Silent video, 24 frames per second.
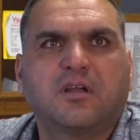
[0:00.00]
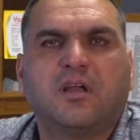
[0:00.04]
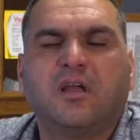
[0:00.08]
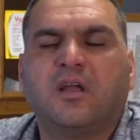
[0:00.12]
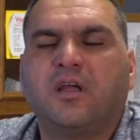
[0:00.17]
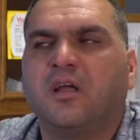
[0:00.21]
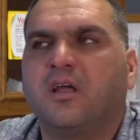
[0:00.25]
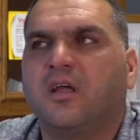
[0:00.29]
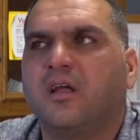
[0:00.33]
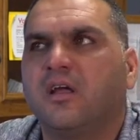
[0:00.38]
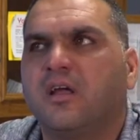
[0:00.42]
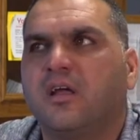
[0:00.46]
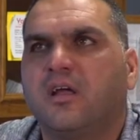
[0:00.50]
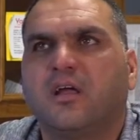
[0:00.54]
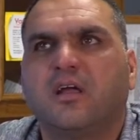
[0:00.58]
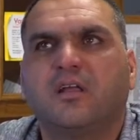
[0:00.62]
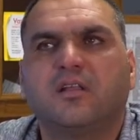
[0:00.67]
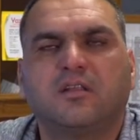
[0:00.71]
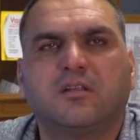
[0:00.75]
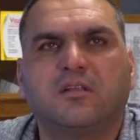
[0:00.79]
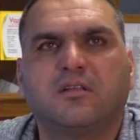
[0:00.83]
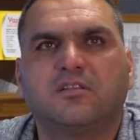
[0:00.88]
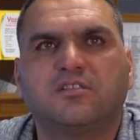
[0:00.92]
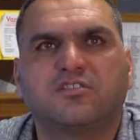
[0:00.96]

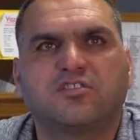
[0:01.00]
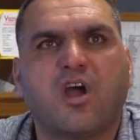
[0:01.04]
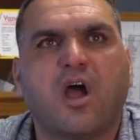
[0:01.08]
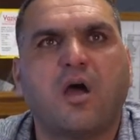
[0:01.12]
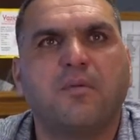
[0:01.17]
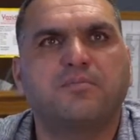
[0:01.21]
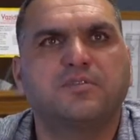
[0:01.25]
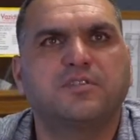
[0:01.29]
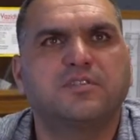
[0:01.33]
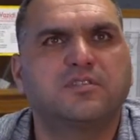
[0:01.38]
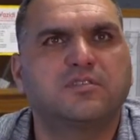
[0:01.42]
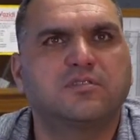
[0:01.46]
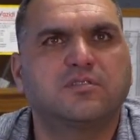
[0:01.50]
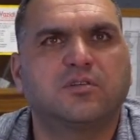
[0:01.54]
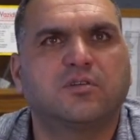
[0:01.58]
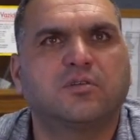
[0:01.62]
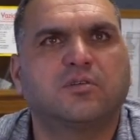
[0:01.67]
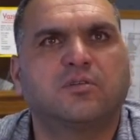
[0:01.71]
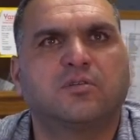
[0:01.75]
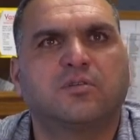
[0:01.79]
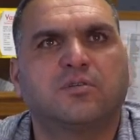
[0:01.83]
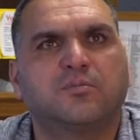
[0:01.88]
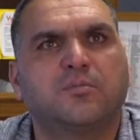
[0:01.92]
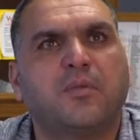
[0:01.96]
uh, shops
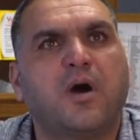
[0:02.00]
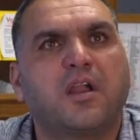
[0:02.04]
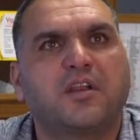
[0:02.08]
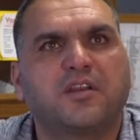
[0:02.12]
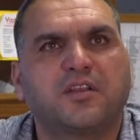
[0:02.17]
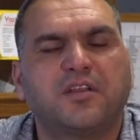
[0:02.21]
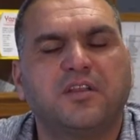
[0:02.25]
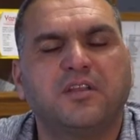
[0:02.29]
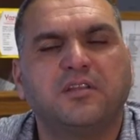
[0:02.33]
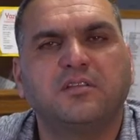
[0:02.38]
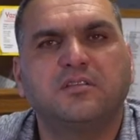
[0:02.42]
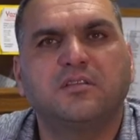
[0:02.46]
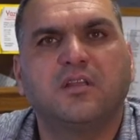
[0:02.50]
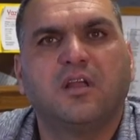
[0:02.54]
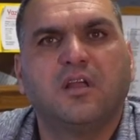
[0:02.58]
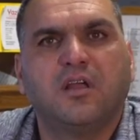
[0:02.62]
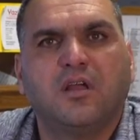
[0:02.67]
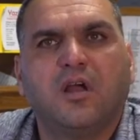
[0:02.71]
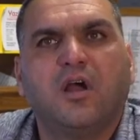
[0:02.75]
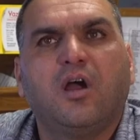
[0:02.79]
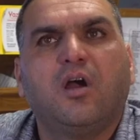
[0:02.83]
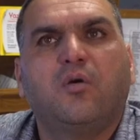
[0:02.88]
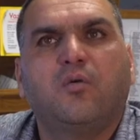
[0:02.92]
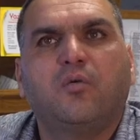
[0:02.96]
or mm-hmm. market.
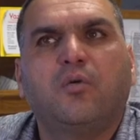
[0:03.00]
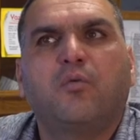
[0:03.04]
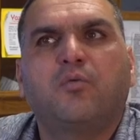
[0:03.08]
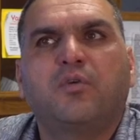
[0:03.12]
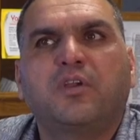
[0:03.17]
Mm-hmm.